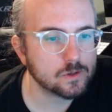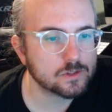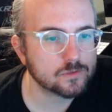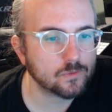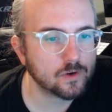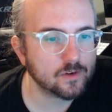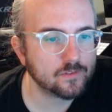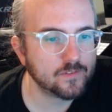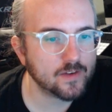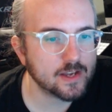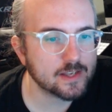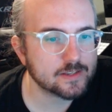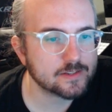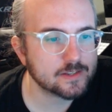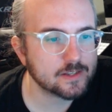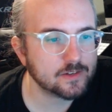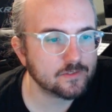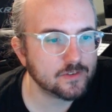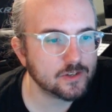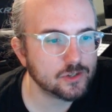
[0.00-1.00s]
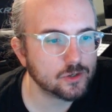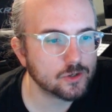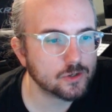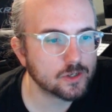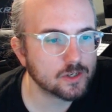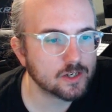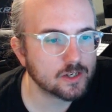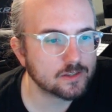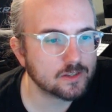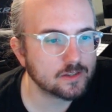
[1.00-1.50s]
for effects? In the video you
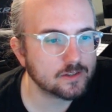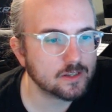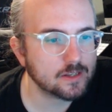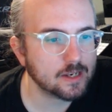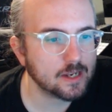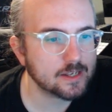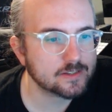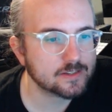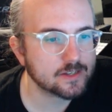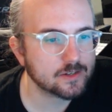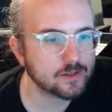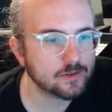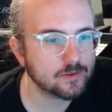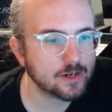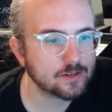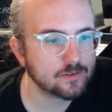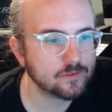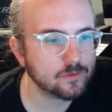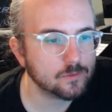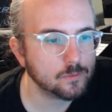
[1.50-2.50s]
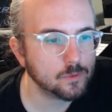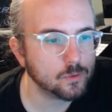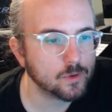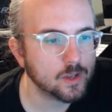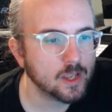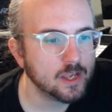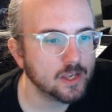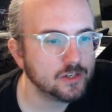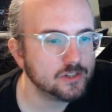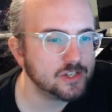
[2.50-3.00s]
connected the delays that directly remove.
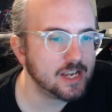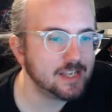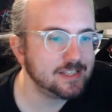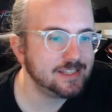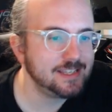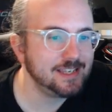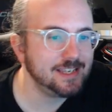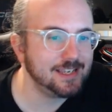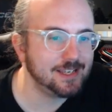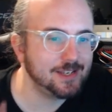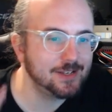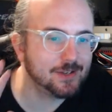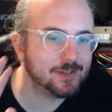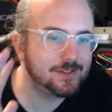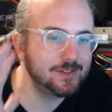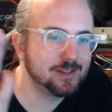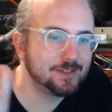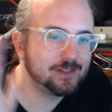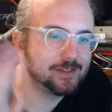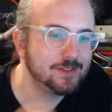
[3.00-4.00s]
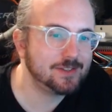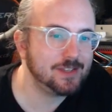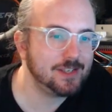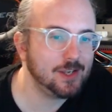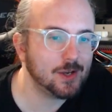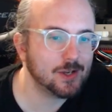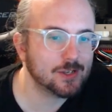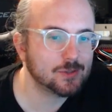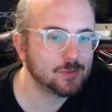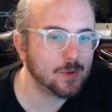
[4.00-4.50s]
JT, good to
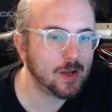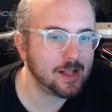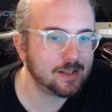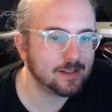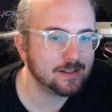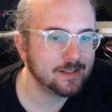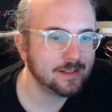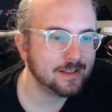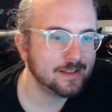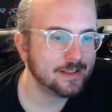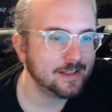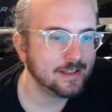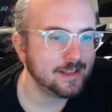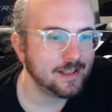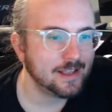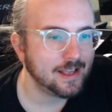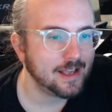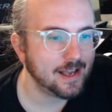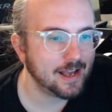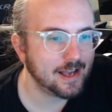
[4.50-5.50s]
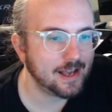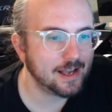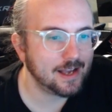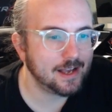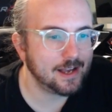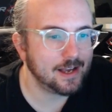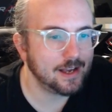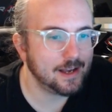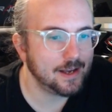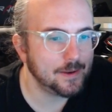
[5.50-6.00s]
see you as well.
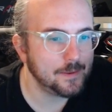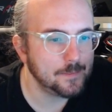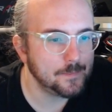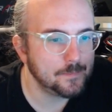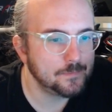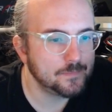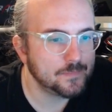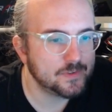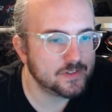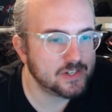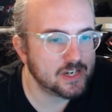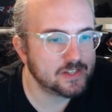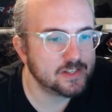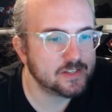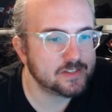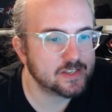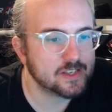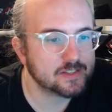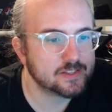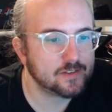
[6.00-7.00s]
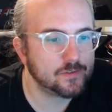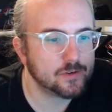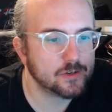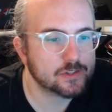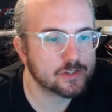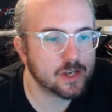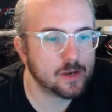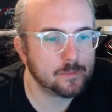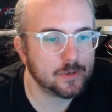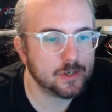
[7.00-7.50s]
JT says, the
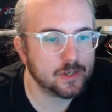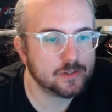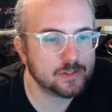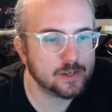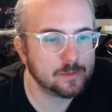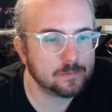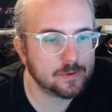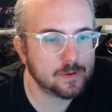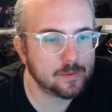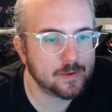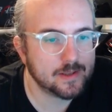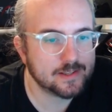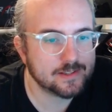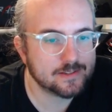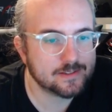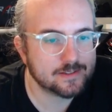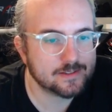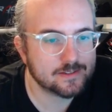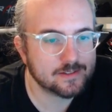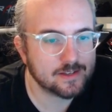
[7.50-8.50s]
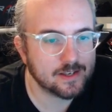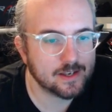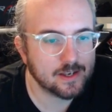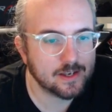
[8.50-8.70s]
first company to implement